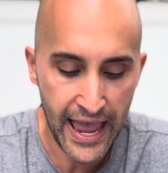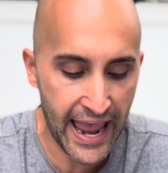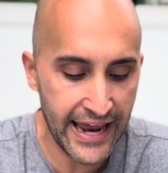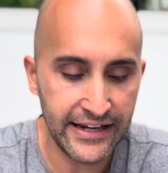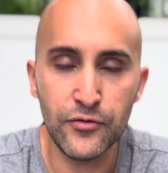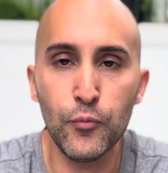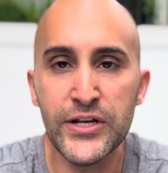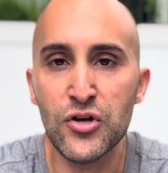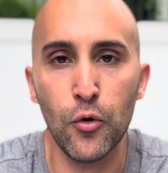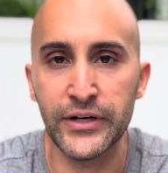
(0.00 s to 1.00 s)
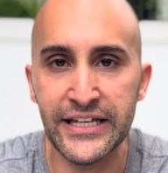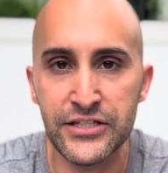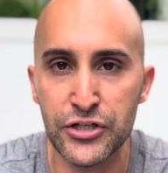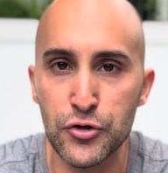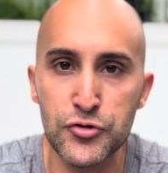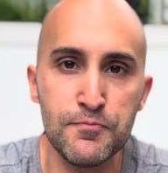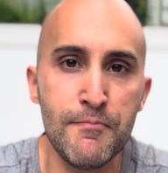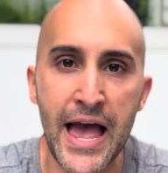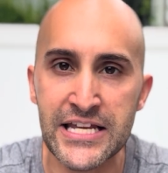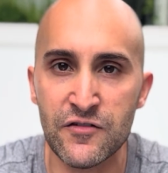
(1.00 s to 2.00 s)
and we don't need to use
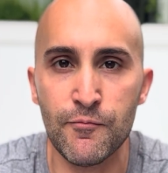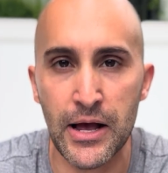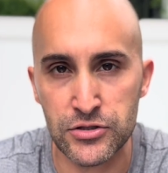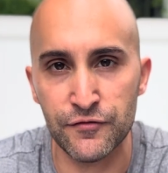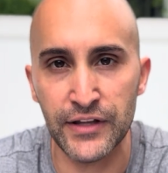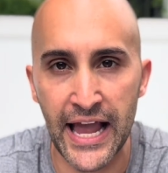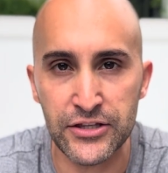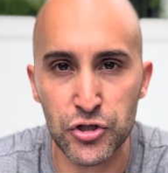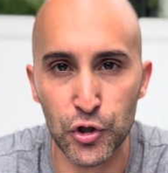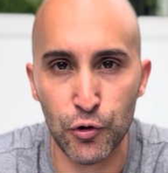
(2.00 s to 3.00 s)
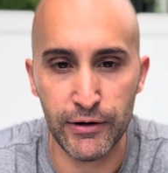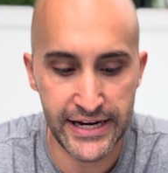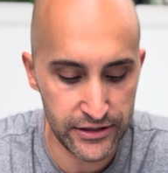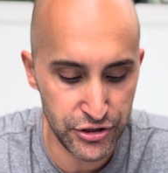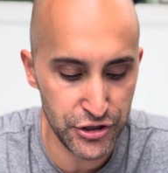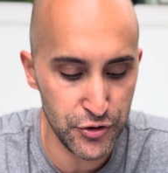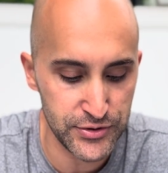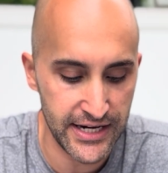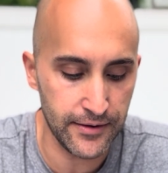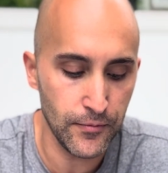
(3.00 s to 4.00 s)
massive amounts of land to use
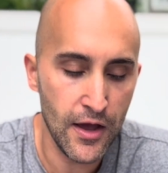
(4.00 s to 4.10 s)
it.